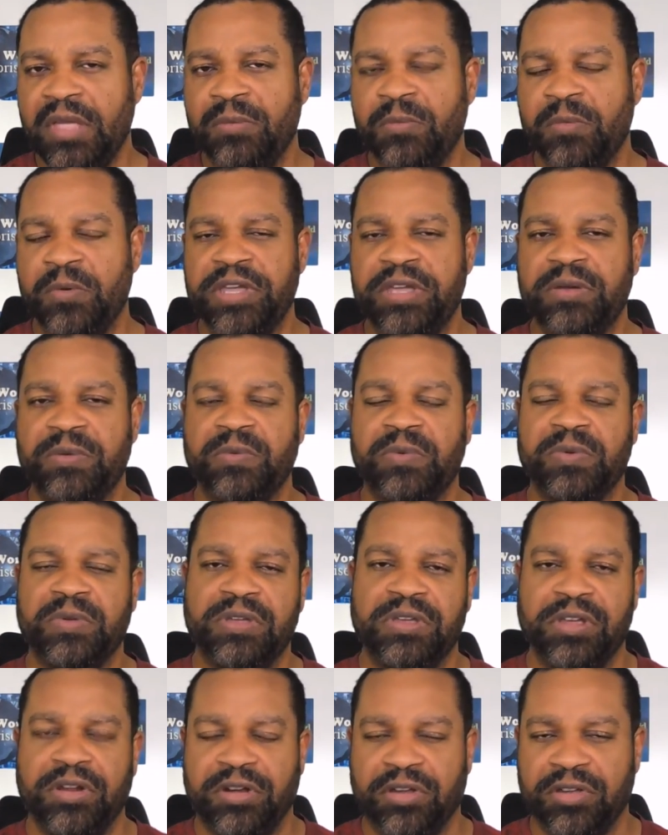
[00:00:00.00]
we,
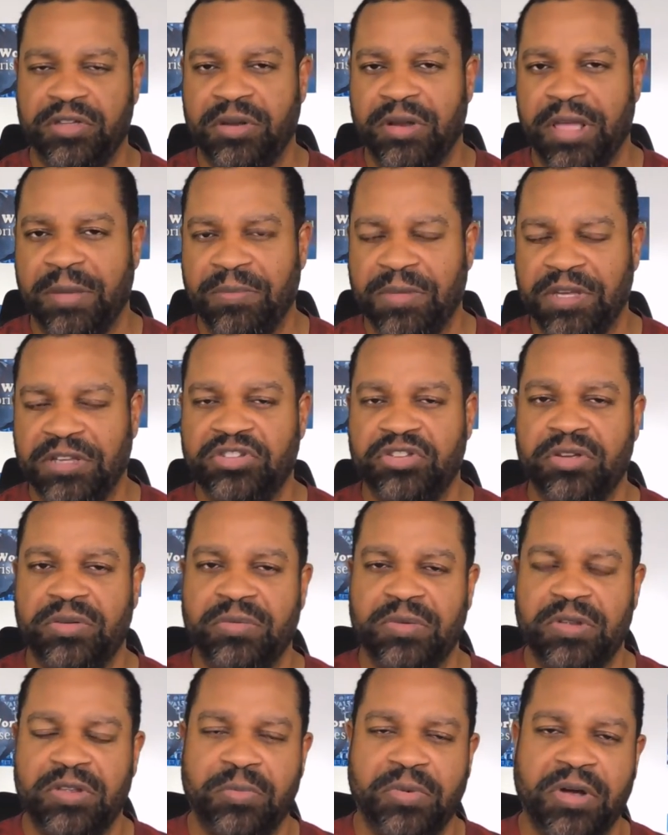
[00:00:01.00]
you know, that means
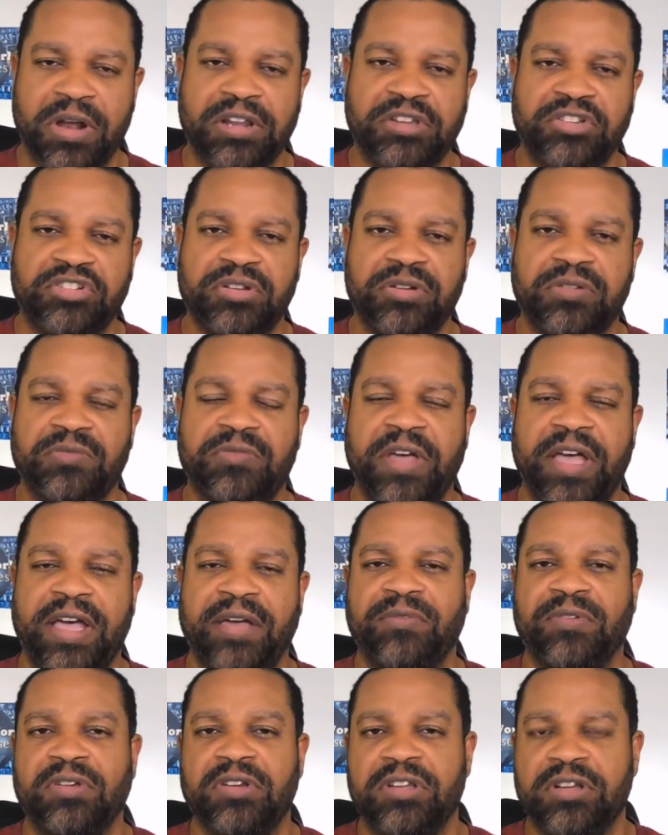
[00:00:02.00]
you, you probably should have
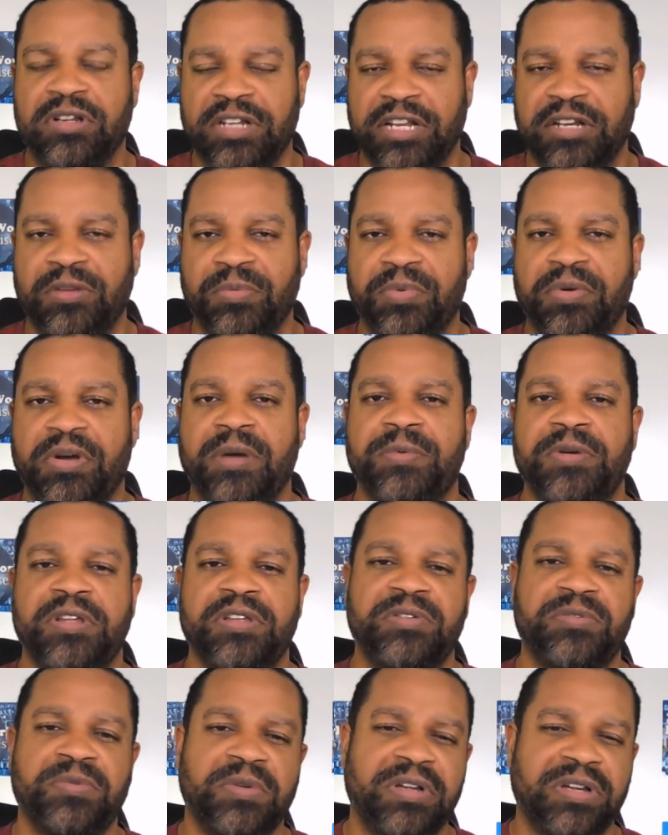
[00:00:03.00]
had looked at the
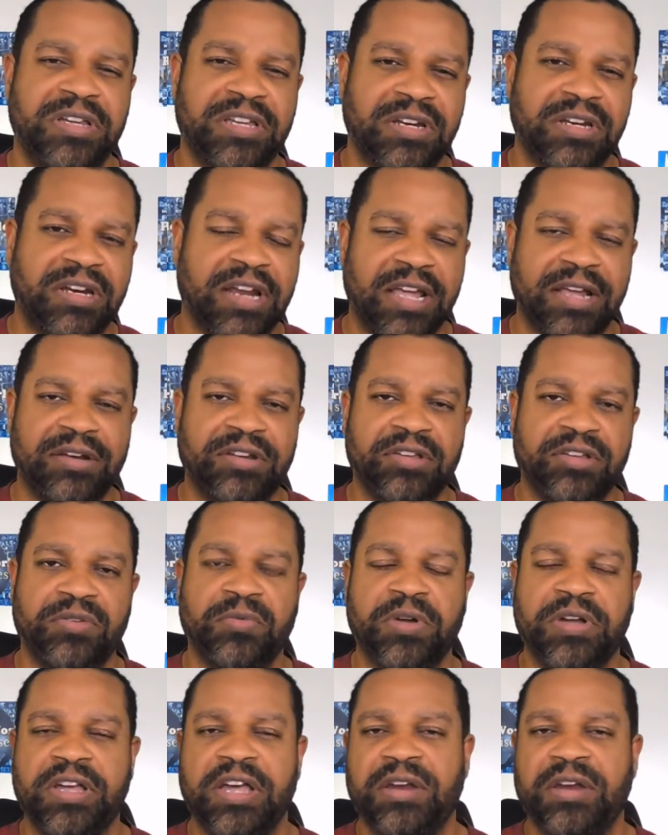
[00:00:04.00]
property as well, get an idea of
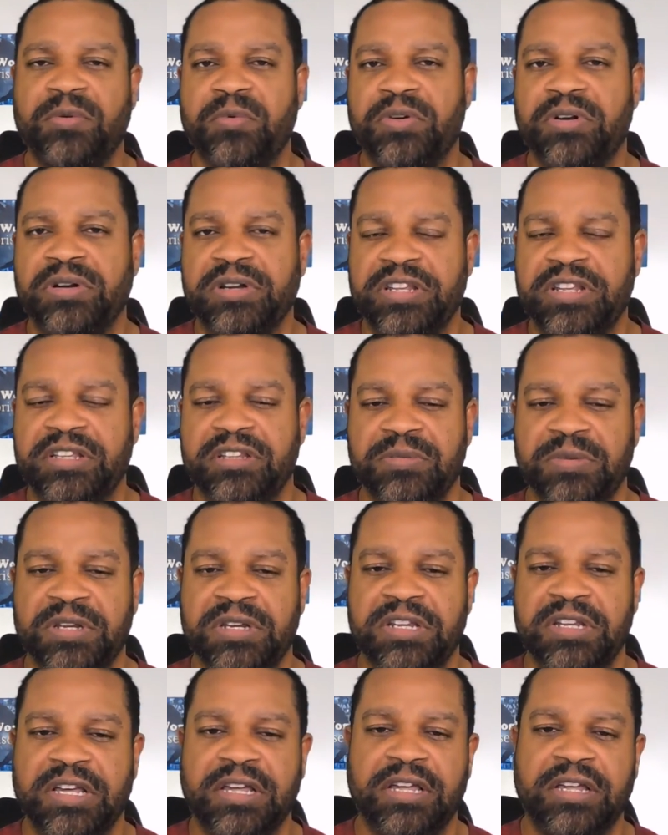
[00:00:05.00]
what kind of work needs to be
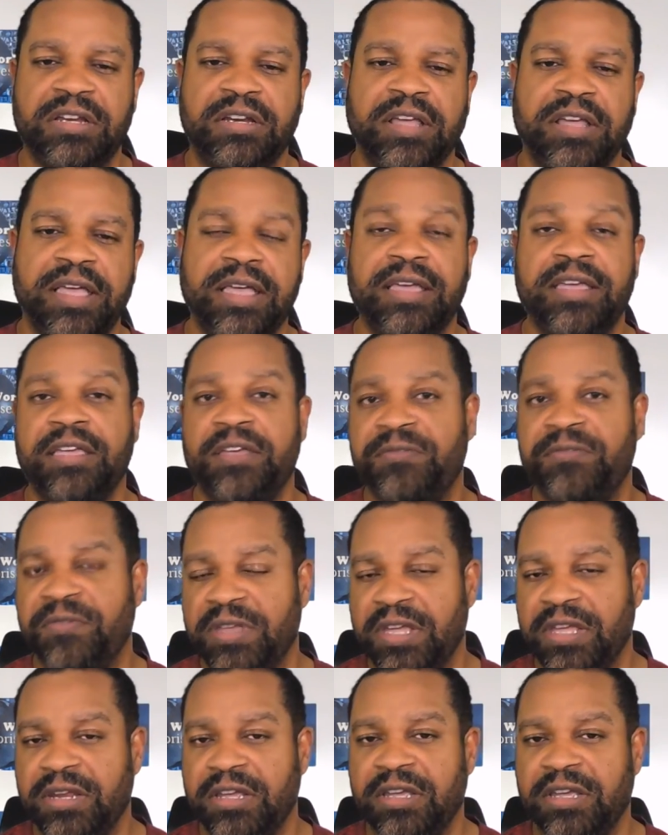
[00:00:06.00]
done, if
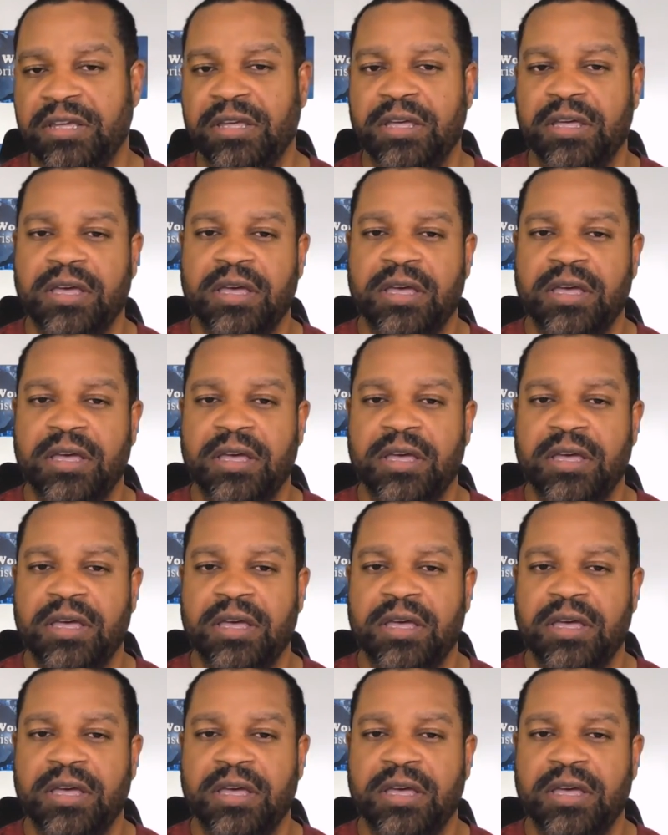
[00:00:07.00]
any,